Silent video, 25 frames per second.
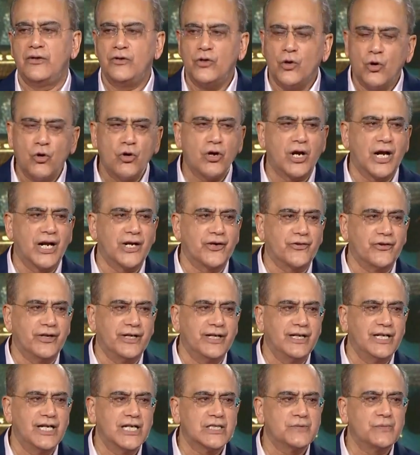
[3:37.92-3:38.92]
No
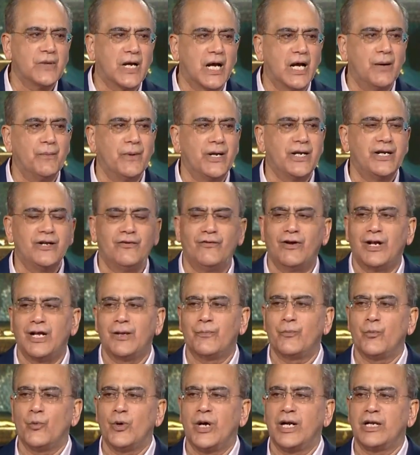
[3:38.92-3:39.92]
country has become a
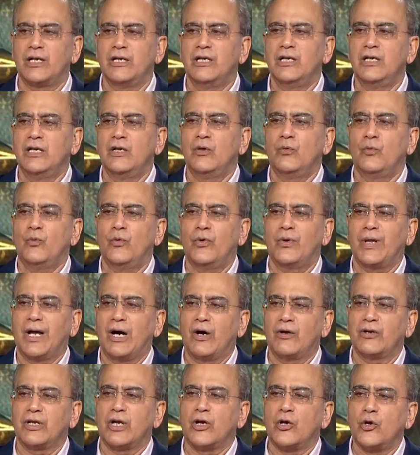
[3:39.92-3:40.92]
developed one
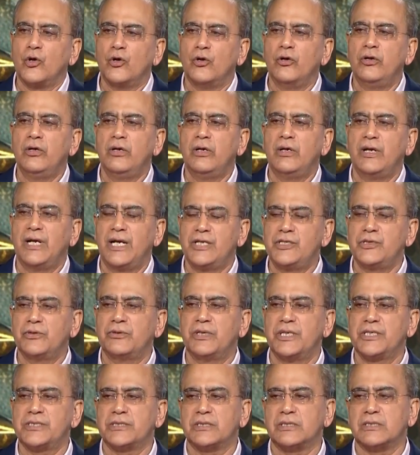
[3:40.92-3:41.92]
without a good
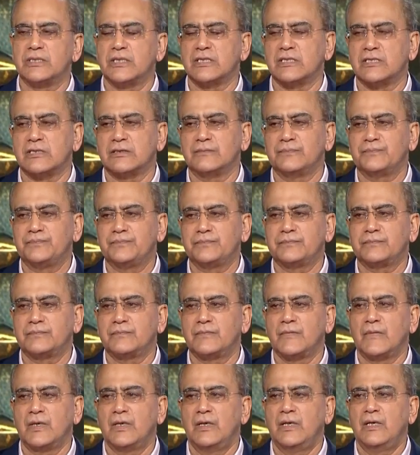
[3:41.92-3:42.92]
education system.
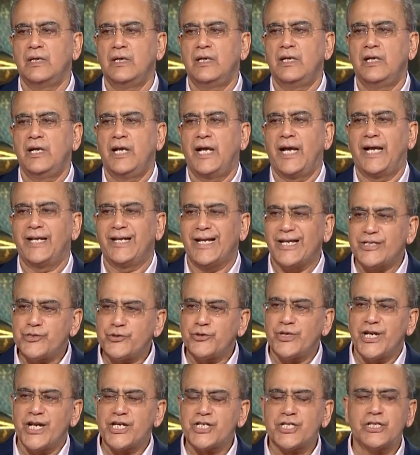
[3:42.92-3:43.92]
In
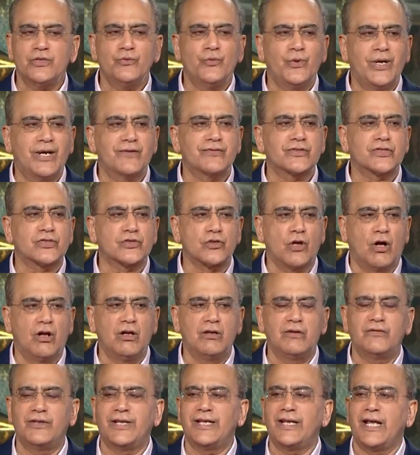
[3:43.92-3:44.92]
education, we have
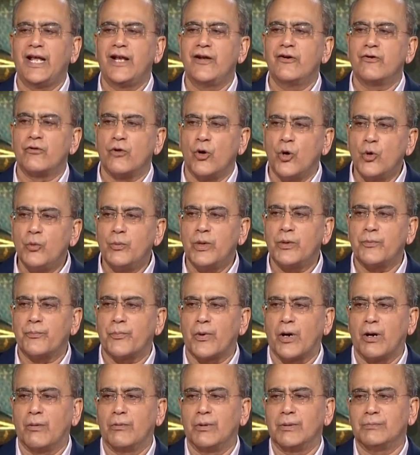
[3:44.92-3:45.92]
solved the
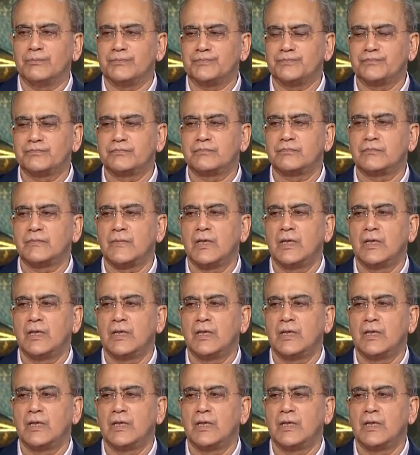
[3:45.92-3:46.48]
enrollment problem.